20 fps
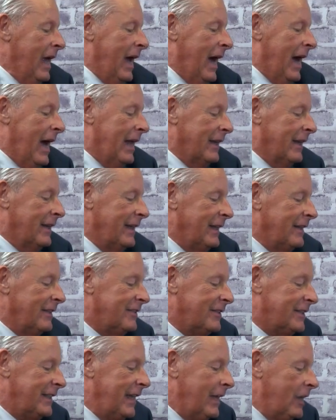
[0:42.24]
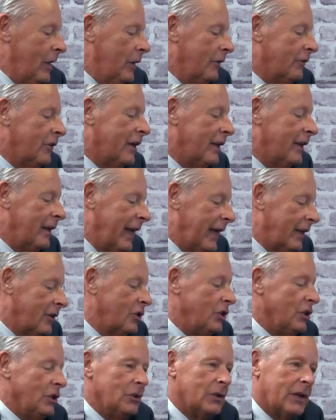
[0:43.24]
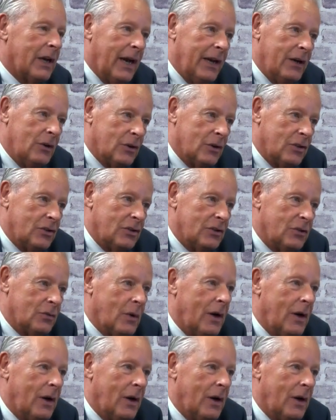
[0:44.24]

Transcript: and he is CEO of Connect UK Auctions.